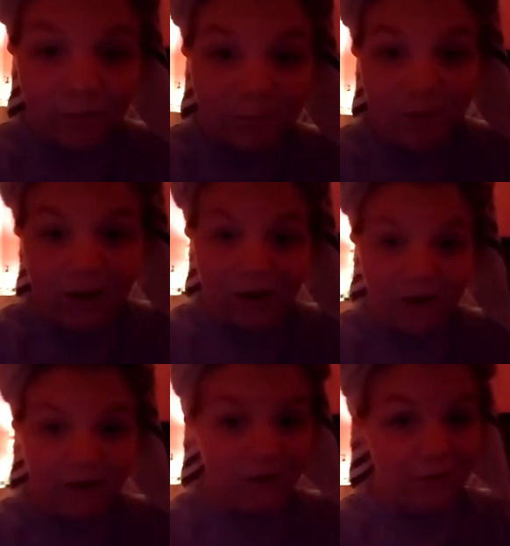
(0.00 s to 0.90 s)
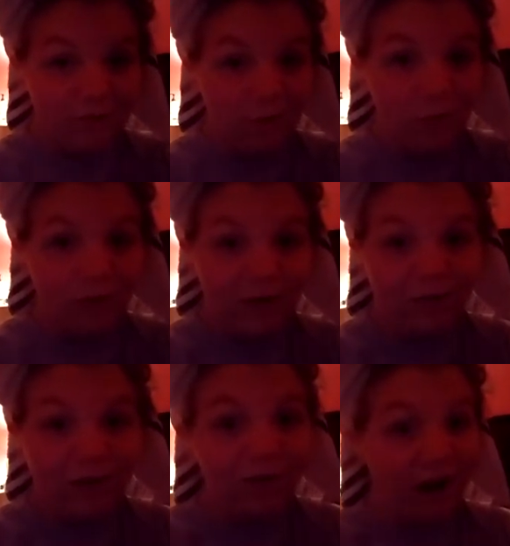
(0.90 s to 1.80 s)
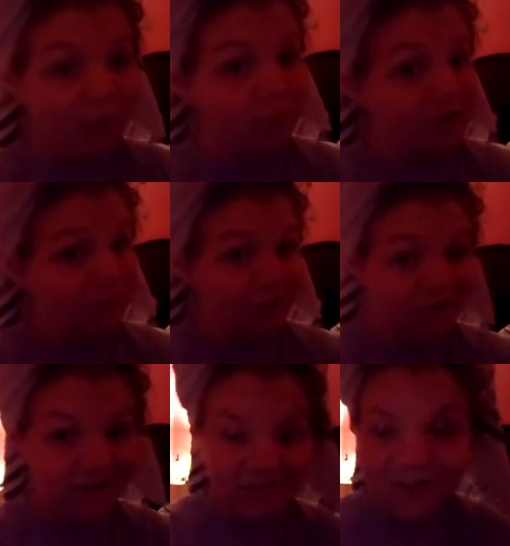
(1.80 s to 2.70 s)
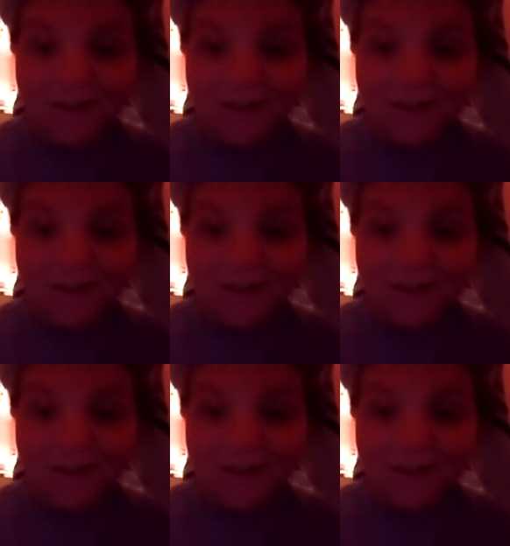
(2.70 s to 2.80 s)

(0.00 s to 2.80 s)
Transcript: My uncle has mace and I will use it.